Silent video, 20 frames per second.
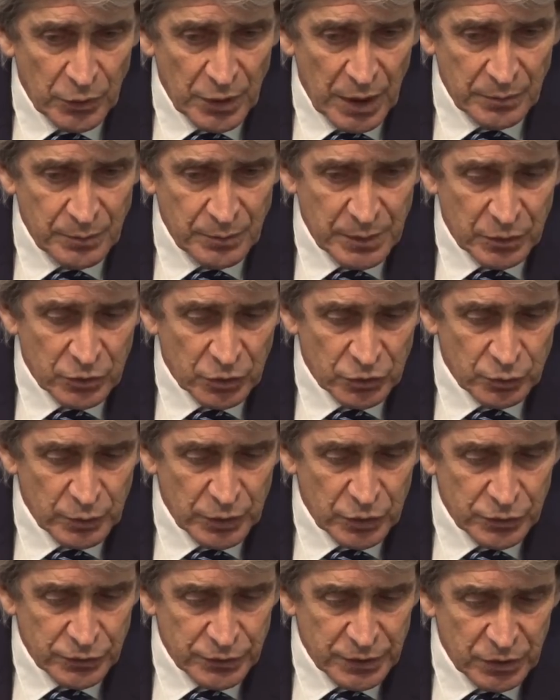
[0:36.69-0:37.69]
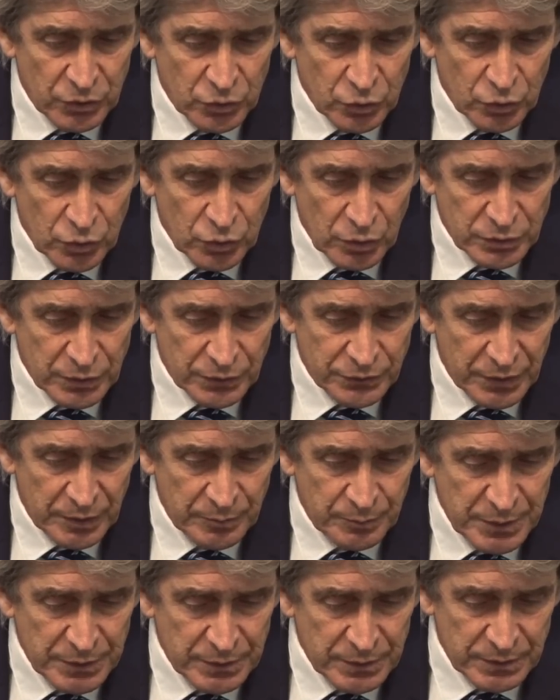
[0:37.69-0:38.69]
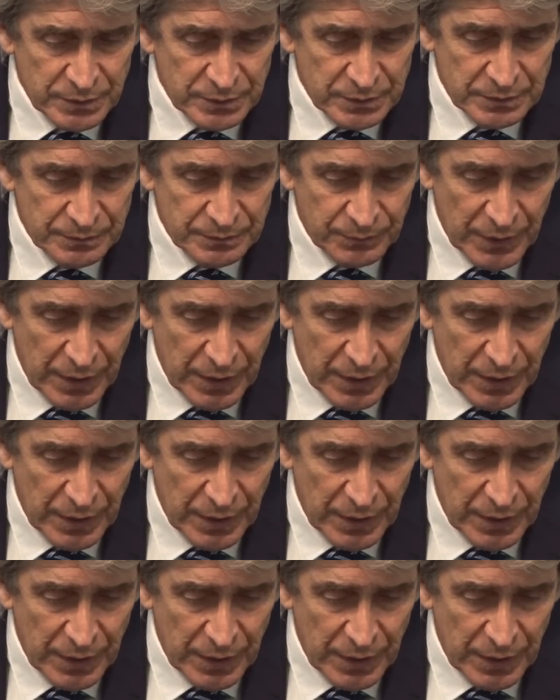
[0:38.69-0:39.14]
that because we concede two goals on set pieces.